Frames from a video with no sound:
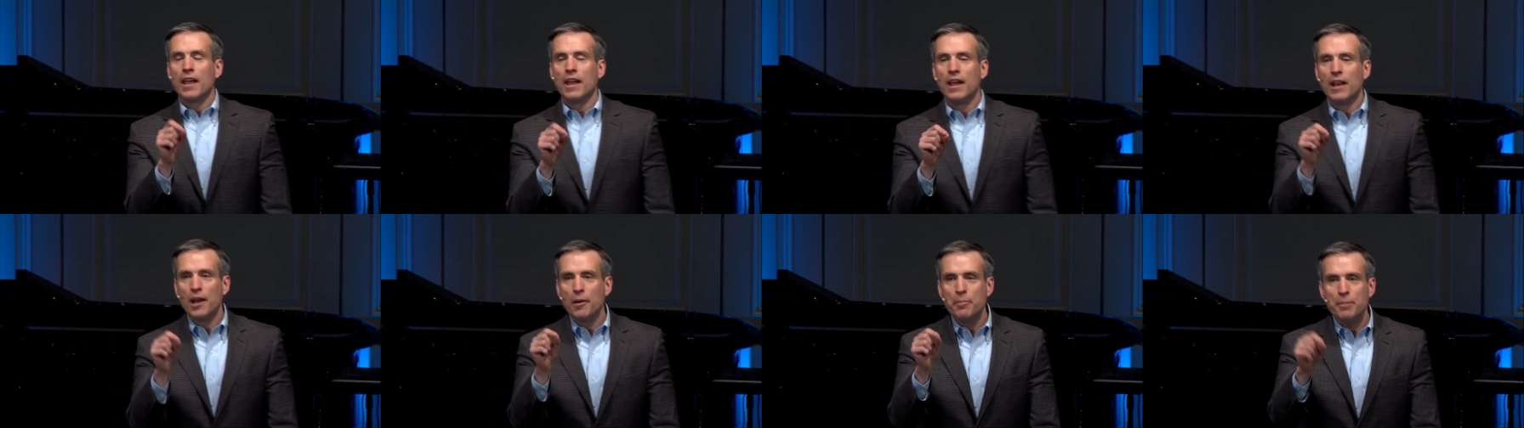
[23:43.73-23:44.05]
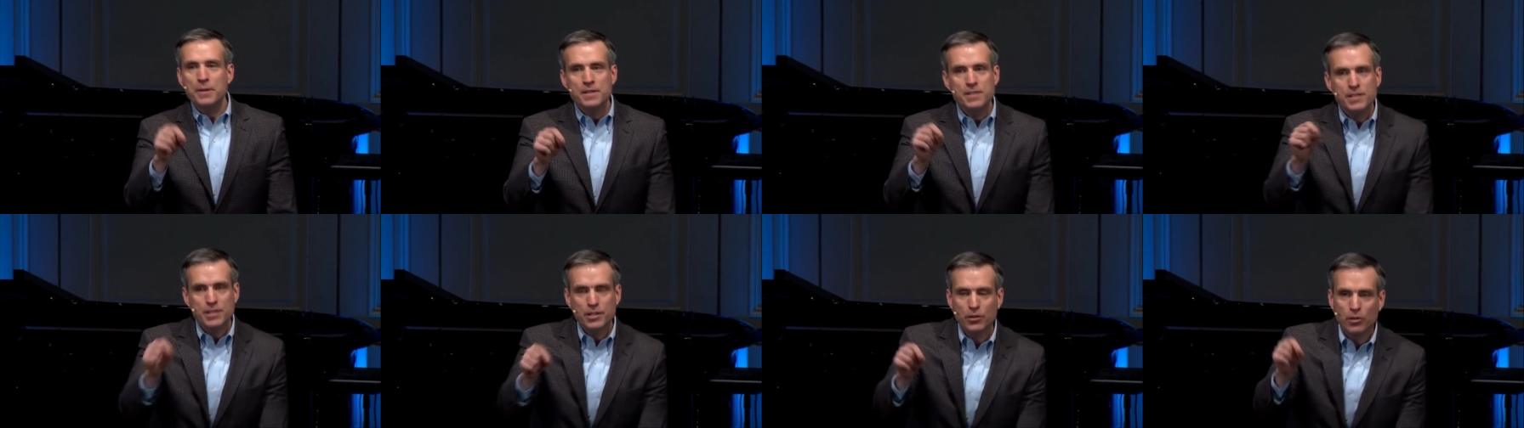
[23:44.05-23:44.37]
And up
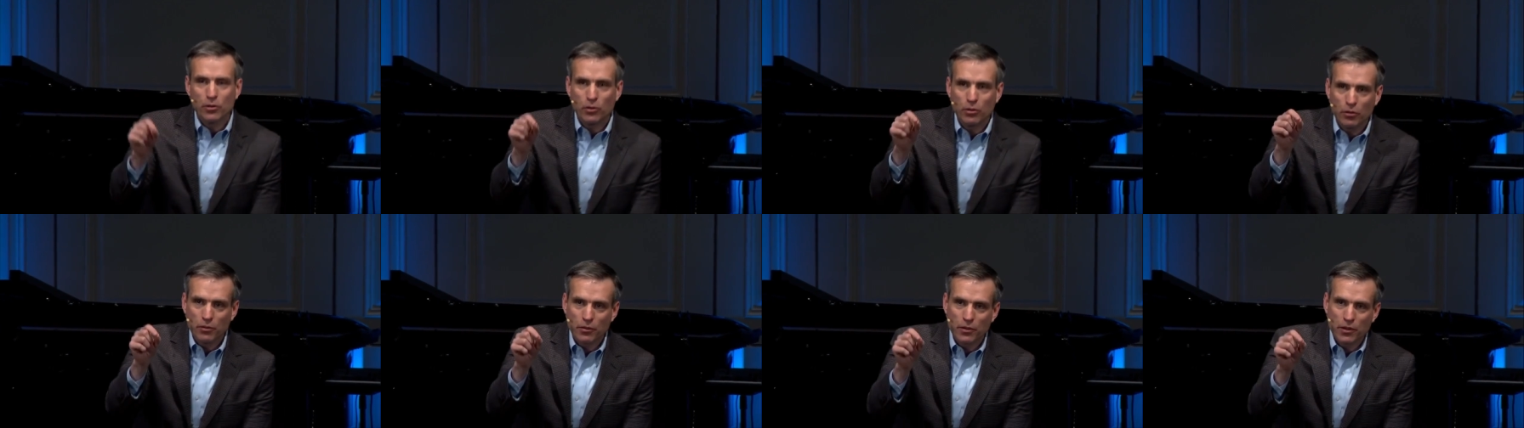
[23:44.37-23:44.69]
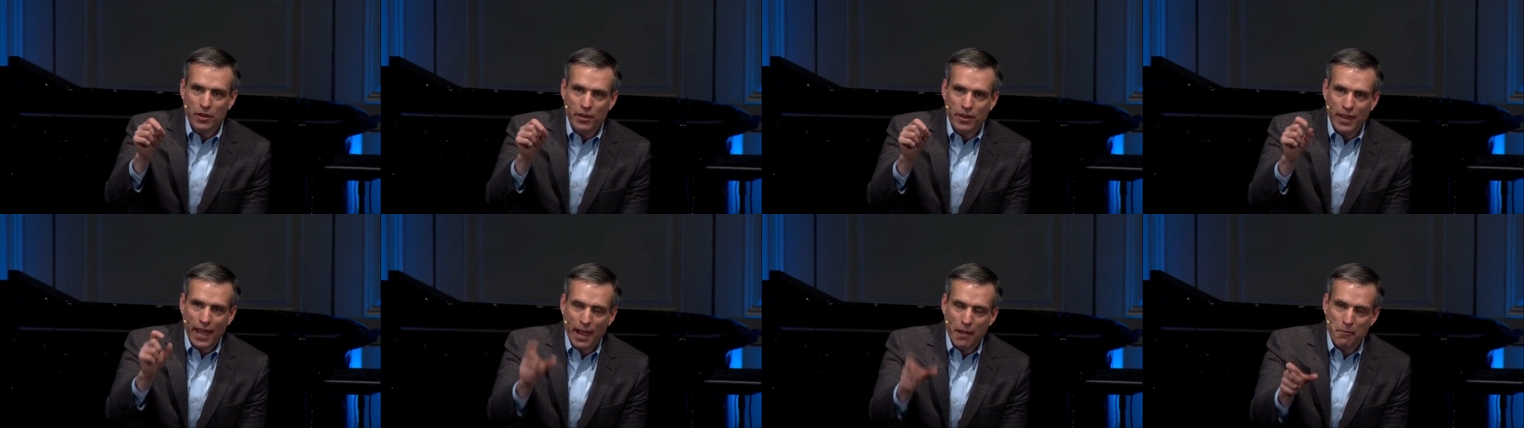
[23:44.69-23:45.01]
until
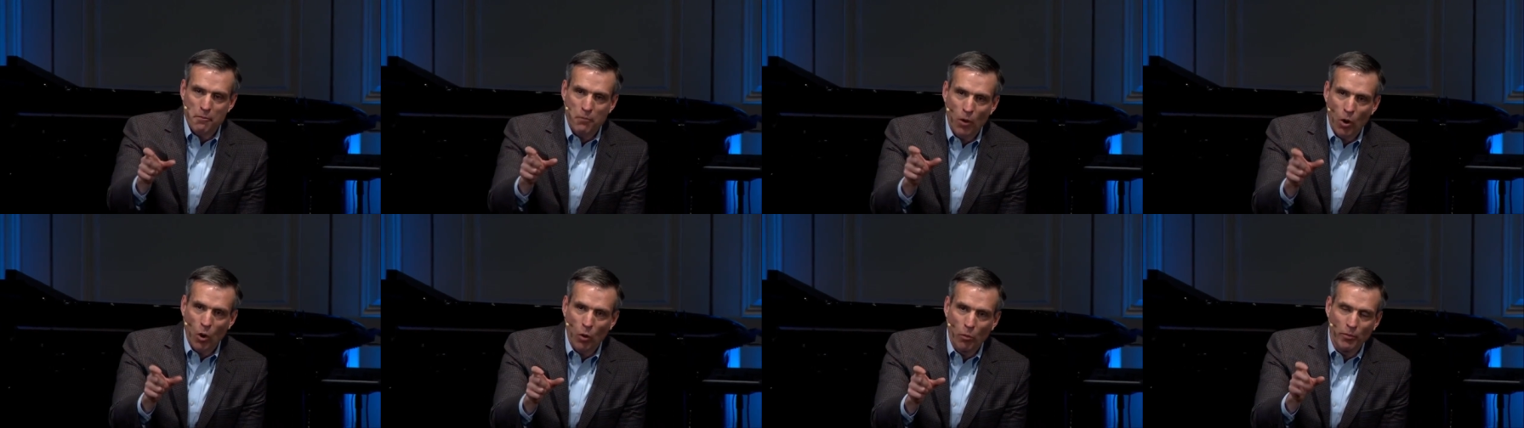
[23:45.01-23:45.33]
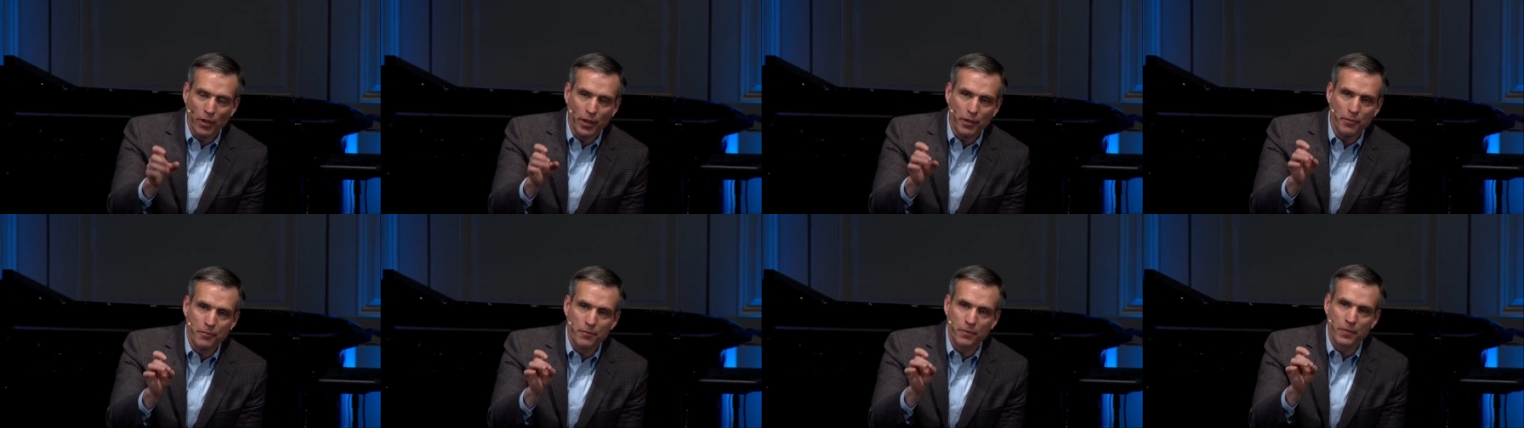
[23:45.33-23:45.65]
that
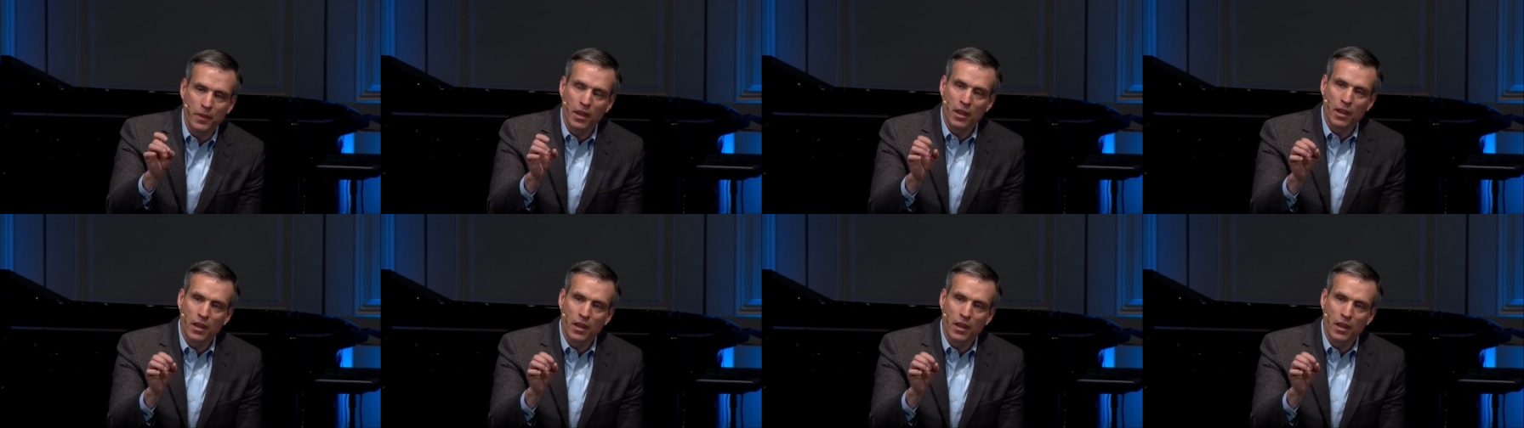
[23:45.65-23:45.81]
moment,